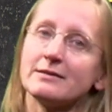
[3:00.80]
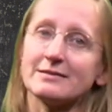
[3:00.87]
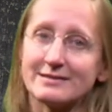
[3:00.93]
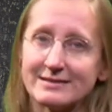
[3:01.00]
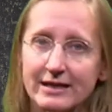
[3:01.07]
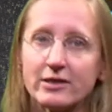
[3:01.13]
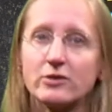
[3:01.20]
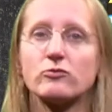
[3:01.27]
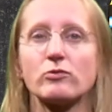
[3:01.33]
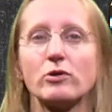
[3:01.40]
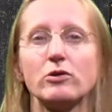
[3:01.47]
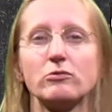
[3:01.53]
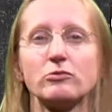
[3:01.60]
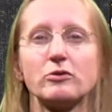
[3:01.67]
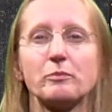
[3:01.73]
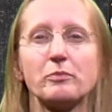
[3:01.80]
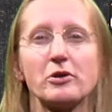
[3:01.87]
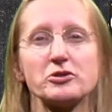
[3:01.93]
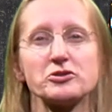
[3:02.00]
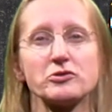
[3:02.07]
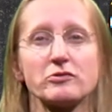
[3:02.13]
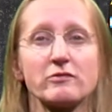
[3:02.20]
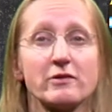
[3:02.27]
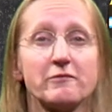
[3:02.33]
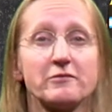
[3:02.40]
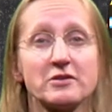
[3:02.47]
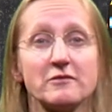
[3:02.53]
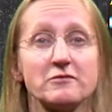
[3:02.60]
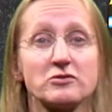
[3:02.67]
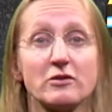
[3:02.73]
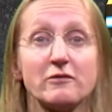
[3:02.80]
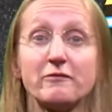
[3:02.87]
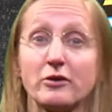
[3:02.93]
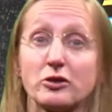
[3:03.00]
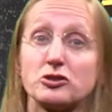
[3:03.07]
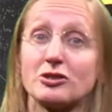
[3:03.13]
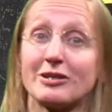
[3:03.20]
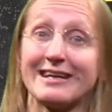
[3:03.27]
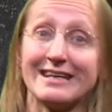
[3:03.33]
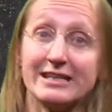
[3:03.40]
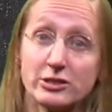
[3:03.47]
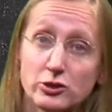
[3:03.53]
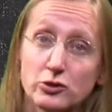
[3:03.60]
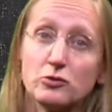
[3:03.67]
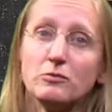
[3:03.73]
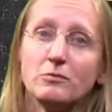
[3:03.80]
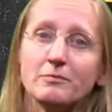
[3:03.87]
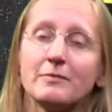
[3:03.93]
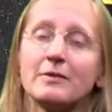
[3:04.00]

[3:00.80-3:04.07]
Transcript: the second row the partial derivatives of function a2,